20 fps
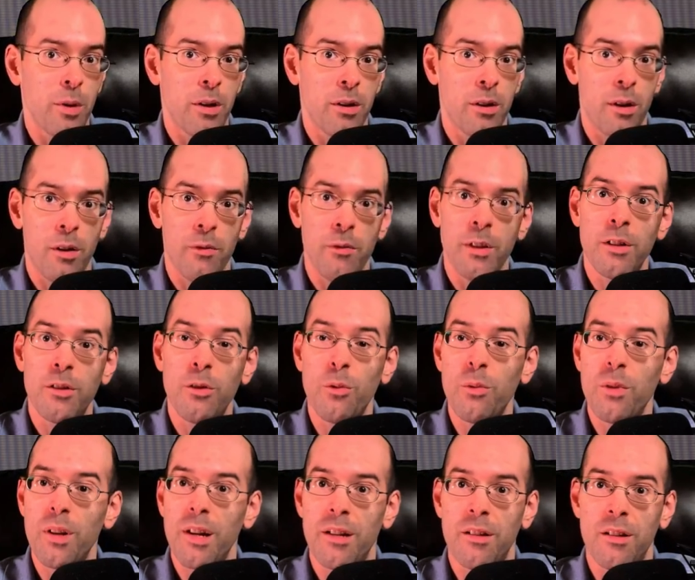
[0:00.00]
a Coffee
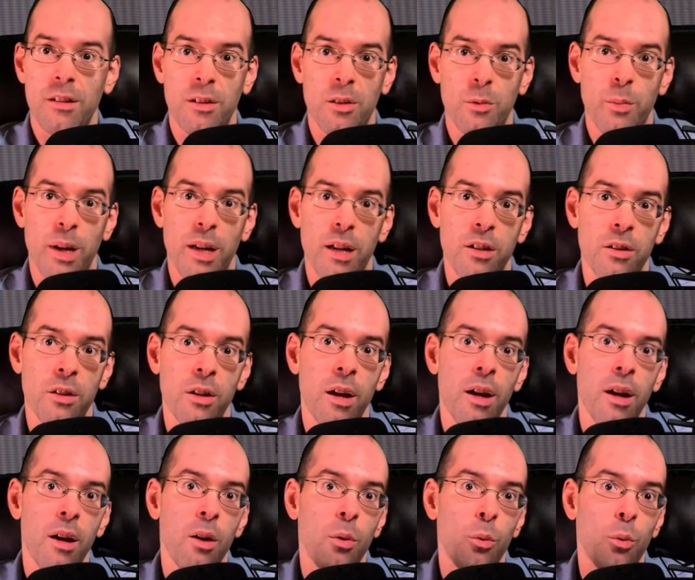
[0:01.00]
donations page
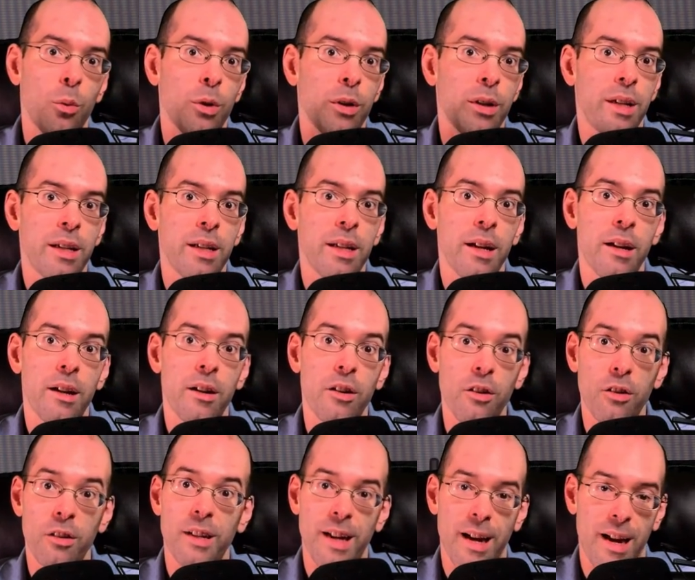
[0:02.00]
where you can get
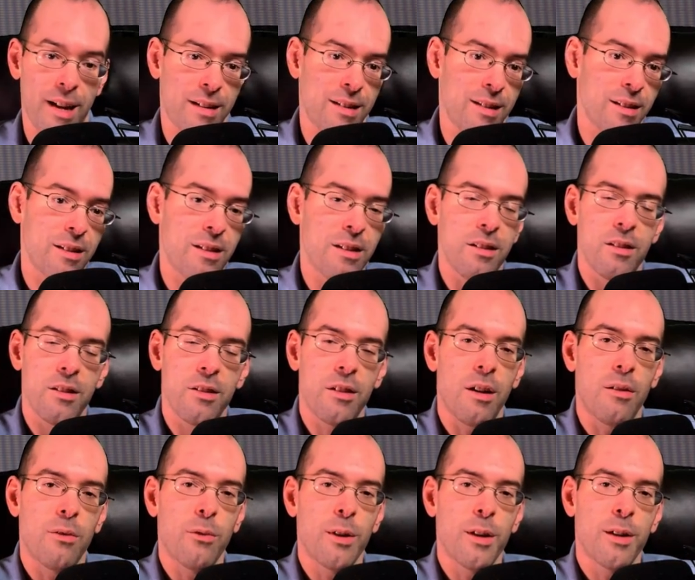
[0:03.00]
early access to the
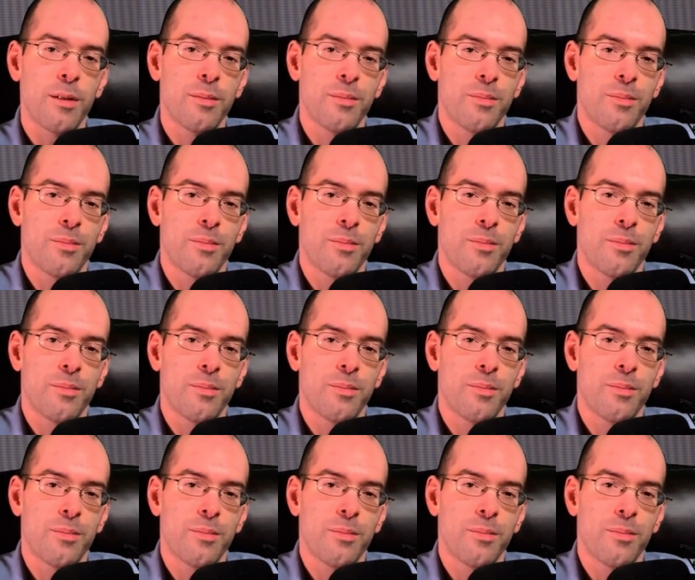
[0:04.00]
software.